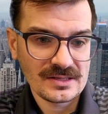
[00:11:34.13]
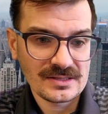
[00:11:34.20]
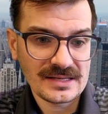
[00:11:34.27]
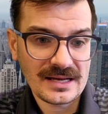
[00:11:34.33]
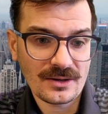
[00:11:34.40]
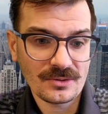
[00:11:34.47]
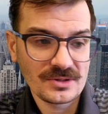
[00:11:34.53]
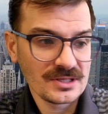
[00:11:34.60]

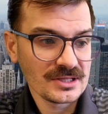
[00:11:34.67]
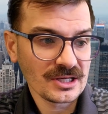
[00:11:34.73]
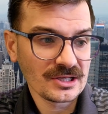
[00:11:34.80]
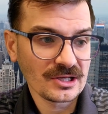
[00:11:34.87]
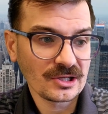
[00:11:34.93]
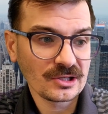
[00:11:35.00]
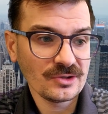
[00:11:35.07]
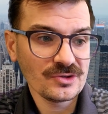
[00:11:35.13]
Now to the
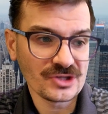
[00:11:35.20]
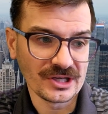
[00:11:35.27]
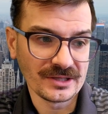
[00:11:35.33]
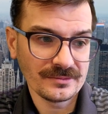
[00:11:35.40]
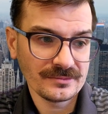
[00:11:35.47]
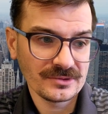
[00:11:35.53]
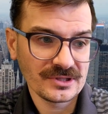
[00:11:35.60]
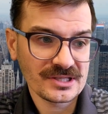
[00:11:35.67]

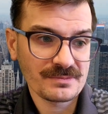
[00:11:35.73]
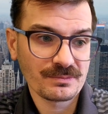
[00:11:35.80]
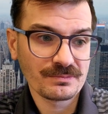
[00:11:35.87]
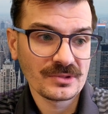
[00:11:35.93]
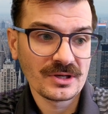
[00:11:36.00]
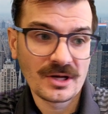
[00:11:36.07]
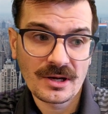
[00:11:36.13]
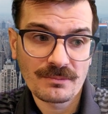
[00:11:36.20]
conclusion. Does
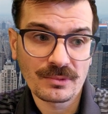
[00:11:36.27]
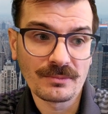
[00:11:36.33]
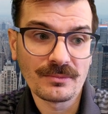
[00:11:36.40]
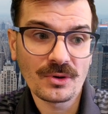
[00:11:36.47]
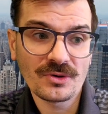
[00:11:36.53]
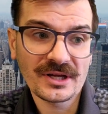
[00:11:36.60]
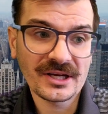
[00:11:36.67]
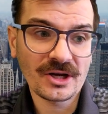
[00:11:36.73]

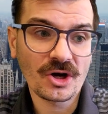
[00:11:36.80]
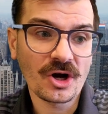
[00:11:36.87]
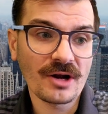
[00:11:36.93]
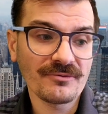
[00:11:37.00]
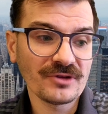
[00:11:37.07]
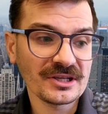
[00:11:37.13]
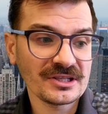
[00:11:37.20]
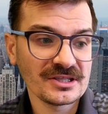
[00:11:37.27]
promoting
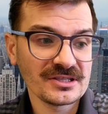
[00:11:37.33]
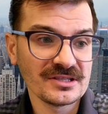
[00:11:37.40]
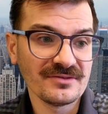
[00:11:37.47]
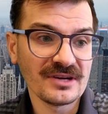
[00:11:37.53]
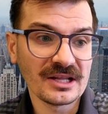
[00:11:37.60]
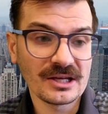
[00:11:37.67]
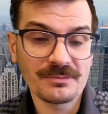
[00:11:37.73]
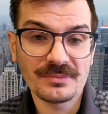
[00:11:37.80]
conflict
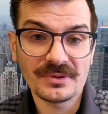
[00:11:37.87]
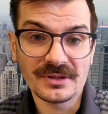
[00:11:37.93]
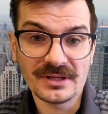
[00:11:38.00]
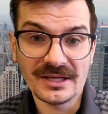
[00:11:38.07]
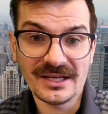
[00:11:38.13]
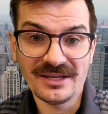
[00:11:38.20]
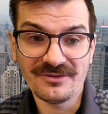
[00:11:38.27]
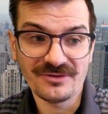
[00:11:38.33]
develop
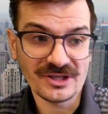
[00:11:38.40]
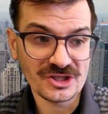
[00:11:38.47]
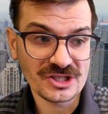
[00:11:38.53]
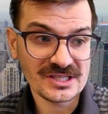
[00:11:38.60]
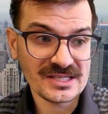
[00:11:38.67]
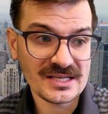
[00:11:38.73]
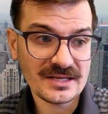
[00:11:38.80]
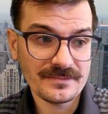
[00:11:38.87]

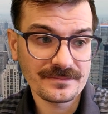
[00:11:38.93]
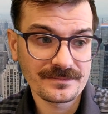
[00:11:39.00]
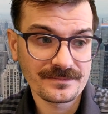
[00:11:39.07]
inefficiency?